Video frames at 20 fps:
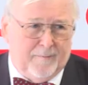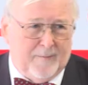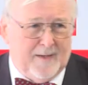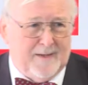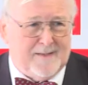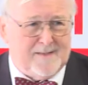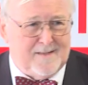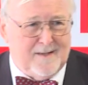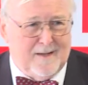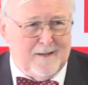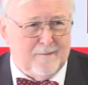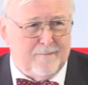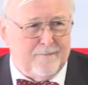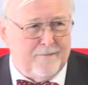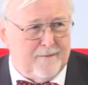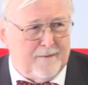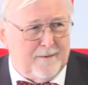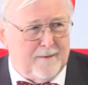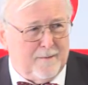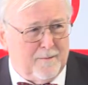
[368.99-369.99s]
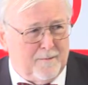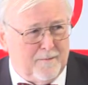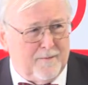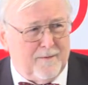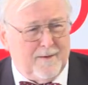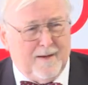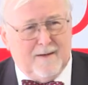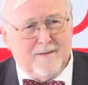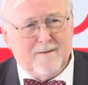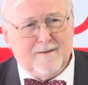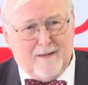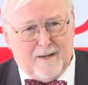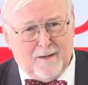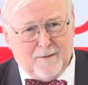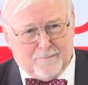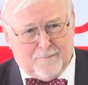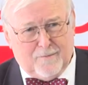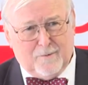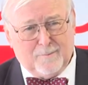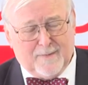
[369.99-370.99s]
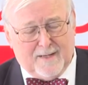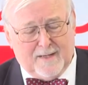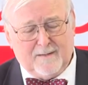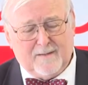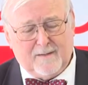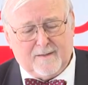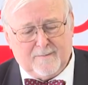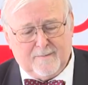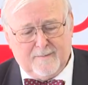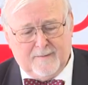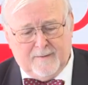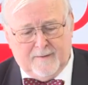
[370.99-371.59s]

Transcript: itself out from data.